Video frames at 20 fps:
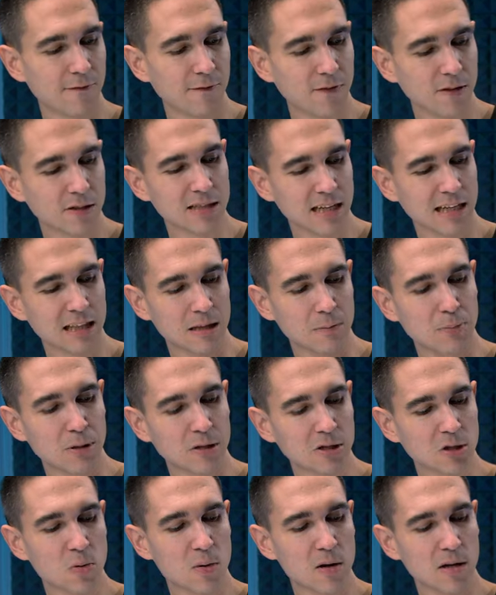it feels like the
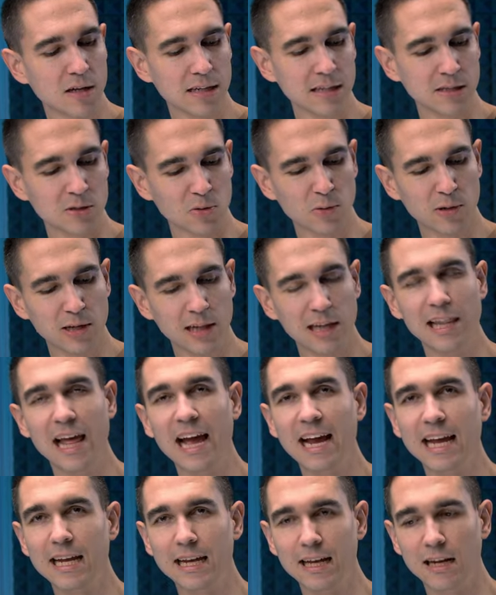build quality is really
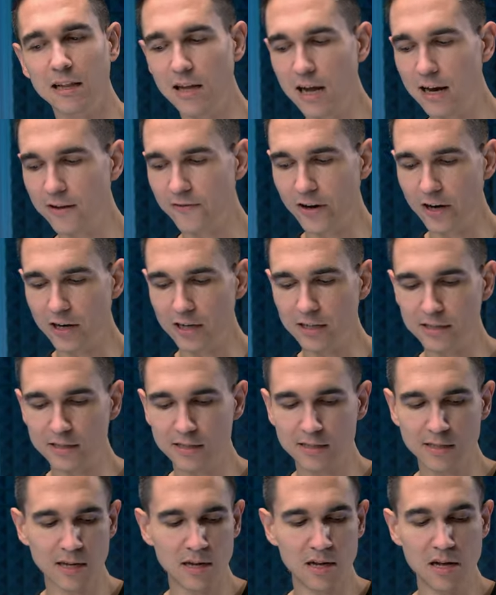lacking in a lot of
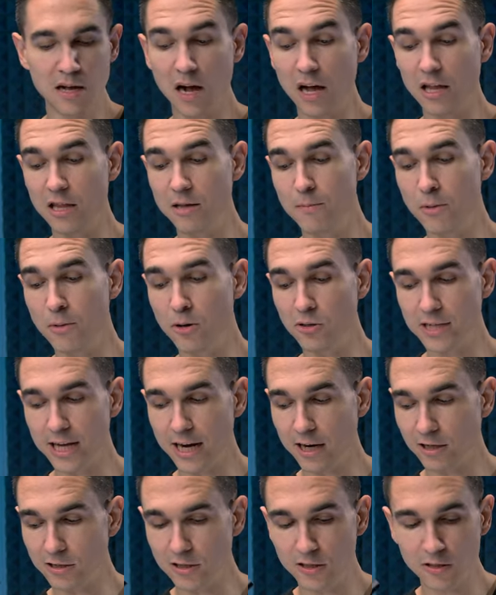areas on the Moza
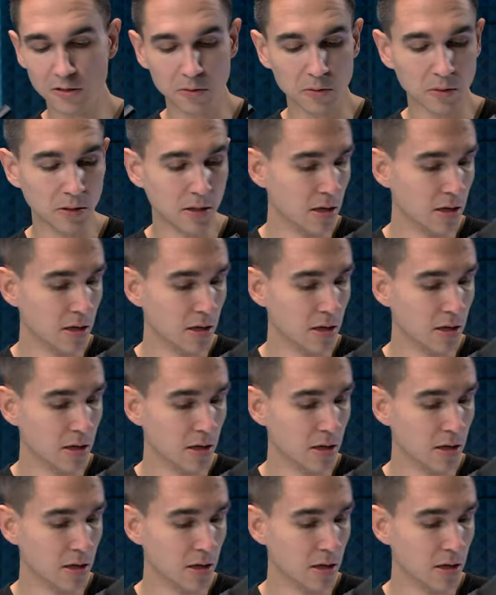Air 2.